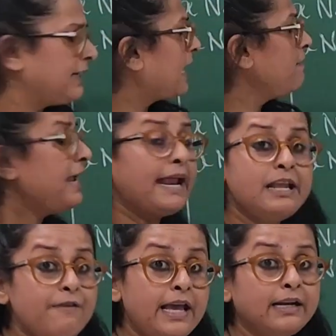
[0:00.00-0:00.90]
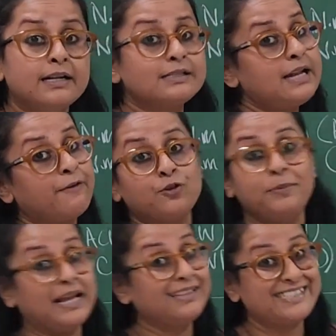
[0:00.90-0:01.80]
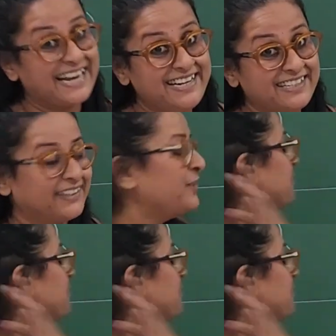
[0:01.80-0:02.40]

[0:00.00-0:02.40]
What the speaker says: It can be anywhere, it doesn't have to be at the center.